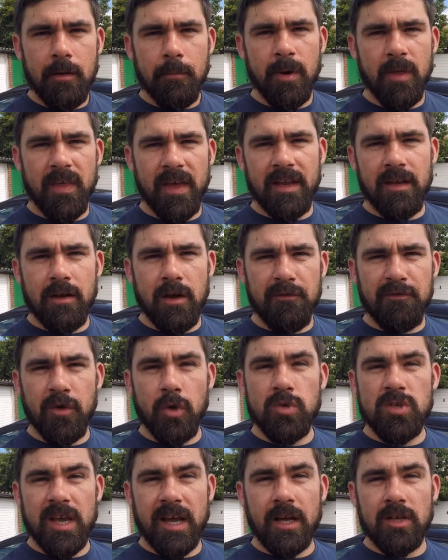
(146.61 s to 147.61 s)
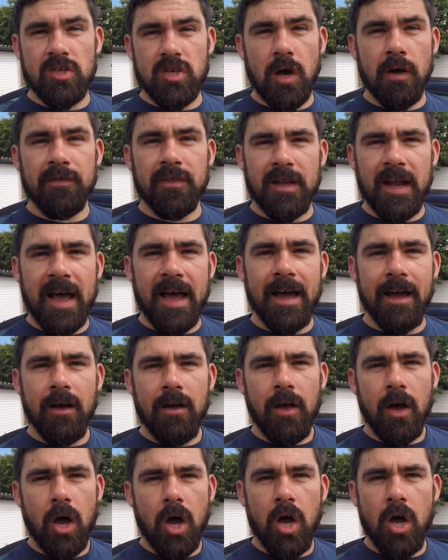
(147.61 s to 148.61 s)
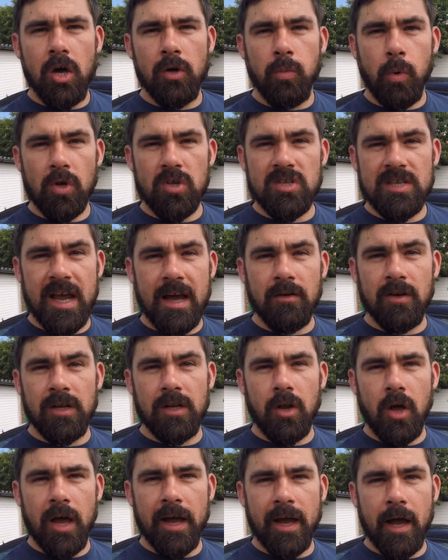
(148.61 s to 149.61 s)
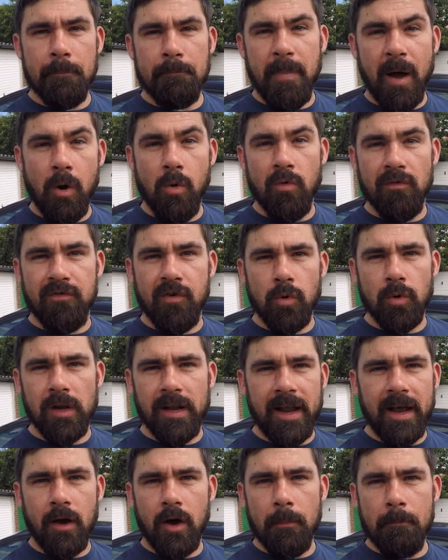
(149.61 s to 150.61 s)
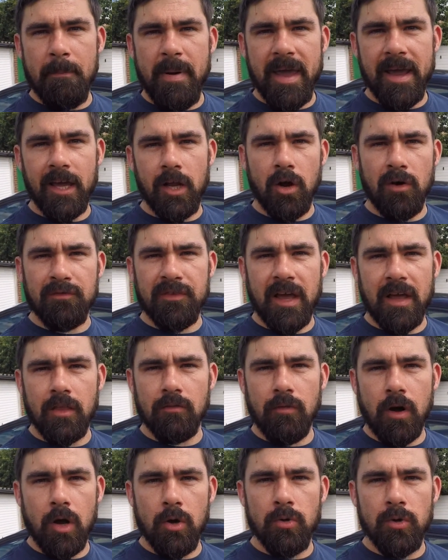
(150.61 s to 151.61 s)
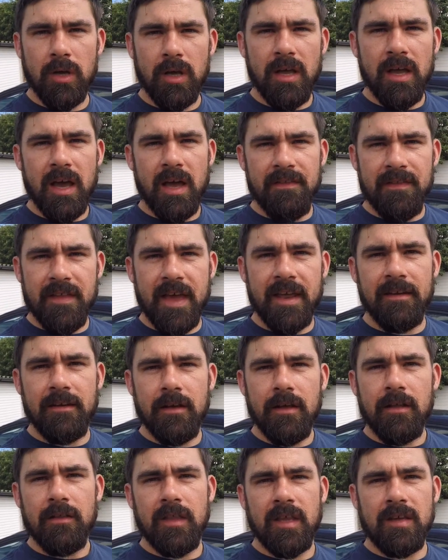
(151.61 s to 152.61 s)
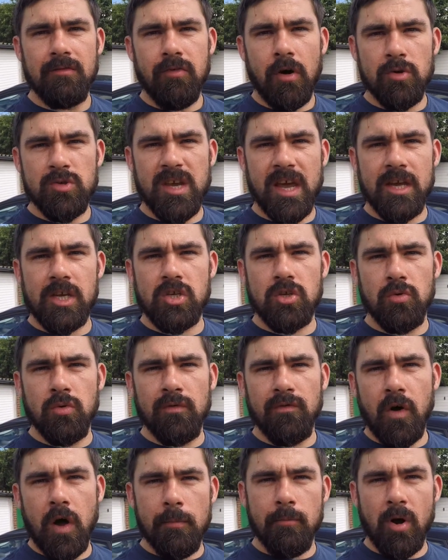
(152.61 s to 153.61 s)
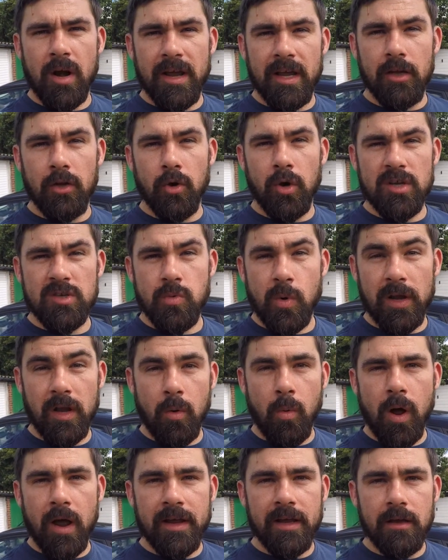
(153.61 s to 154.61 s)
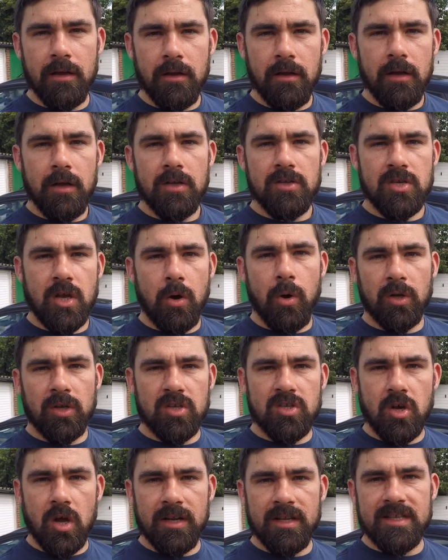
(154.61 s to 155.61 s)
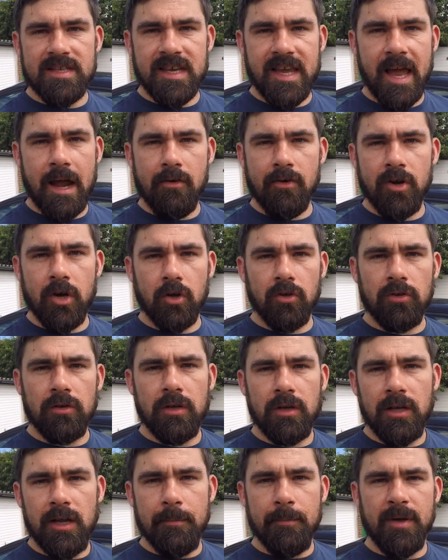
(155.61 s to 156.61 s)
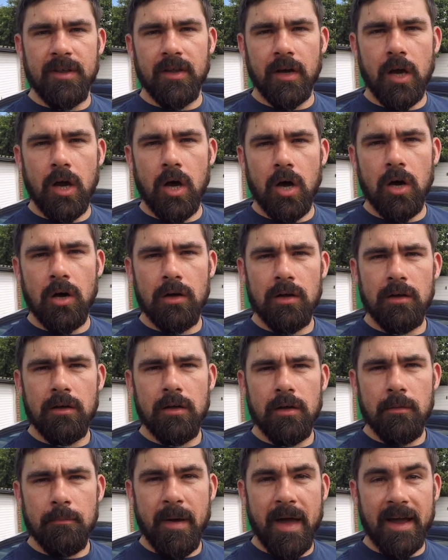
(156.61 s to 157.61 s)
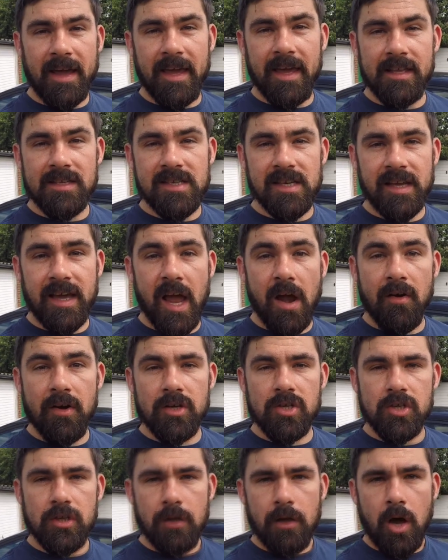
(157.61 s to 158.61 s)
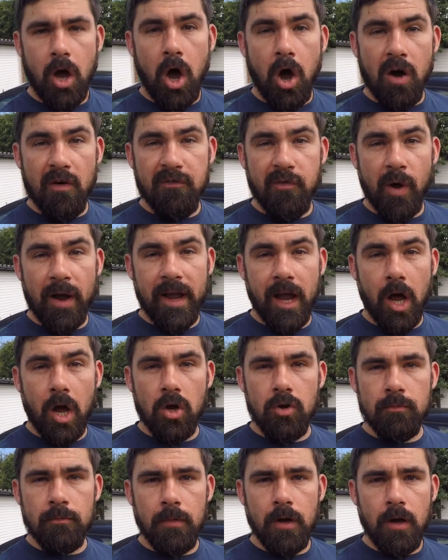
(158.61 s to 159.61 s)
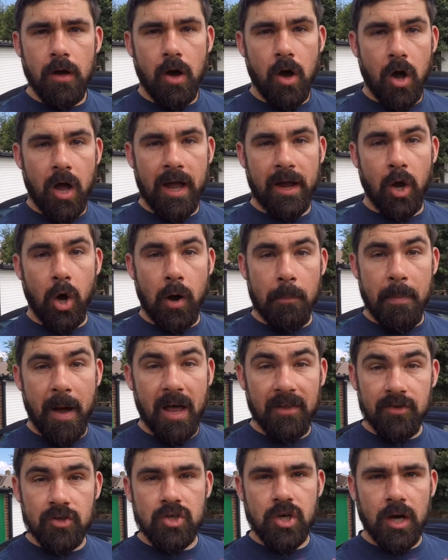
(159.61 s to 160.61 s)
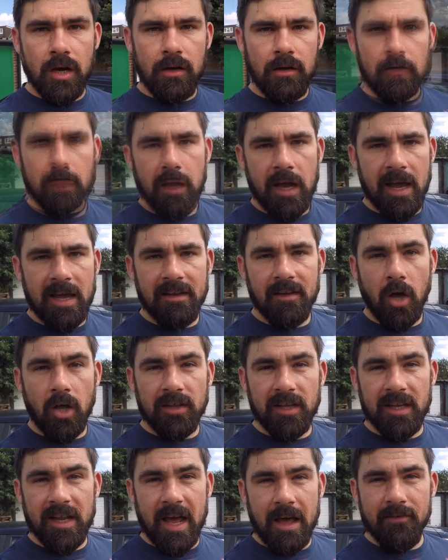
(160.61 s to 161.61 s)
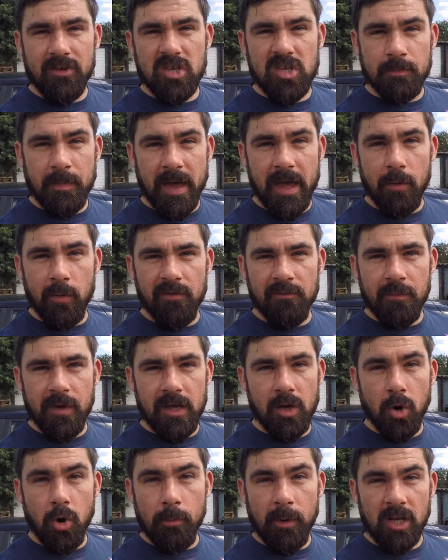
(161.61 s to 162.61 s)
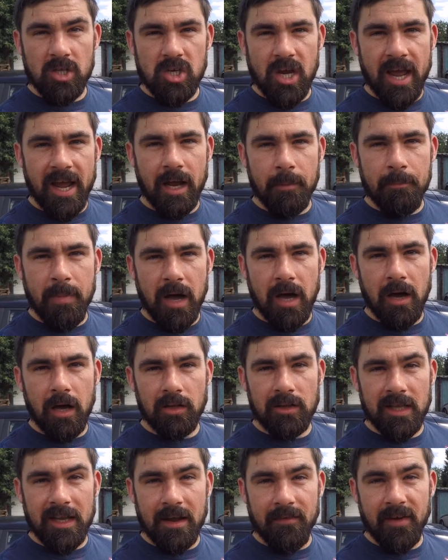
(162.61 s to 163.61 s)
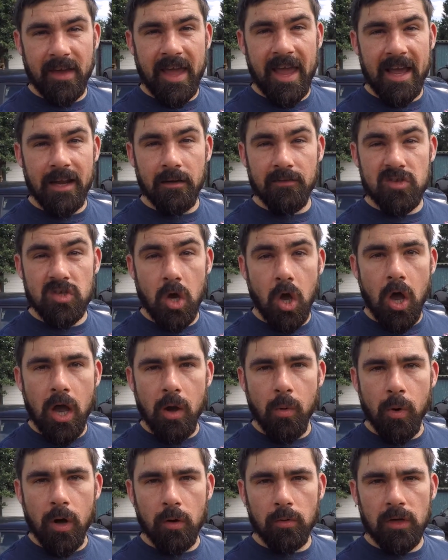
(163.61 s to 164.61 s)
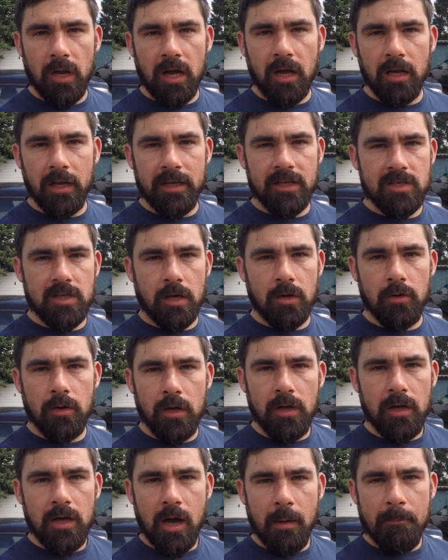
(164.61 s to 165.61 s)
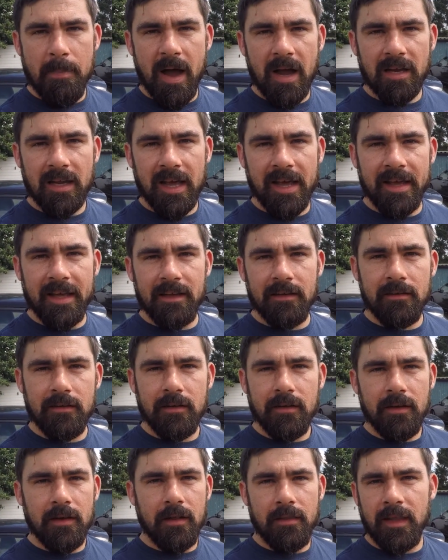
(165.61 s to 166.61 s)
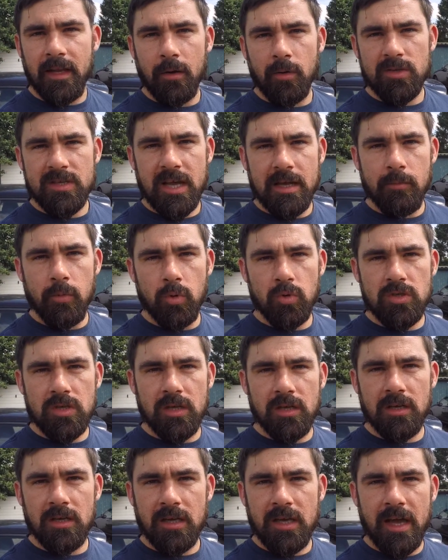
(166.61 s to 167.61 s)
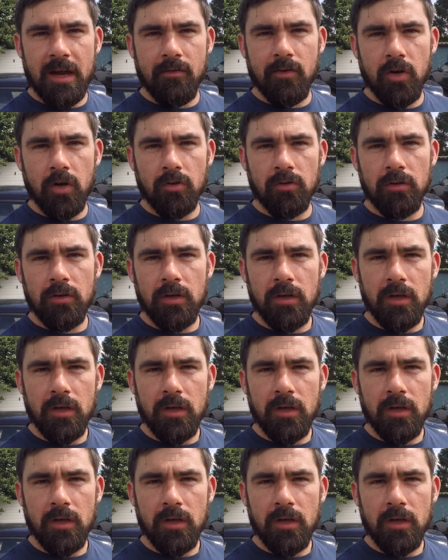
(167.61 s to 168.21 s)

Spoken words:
But then a few seconds after that, I heard what sounded like a bolt falling out and pinging off down the road, and then the rotational vibrating noise went away. So I decided to carry on limping the car back here to the garage. Halfway home, I got a puncture, and I didn't have a spare with me or my jack, but I did have a can of Tyre World, luckily, so I bunged that in, and then I was able to carry on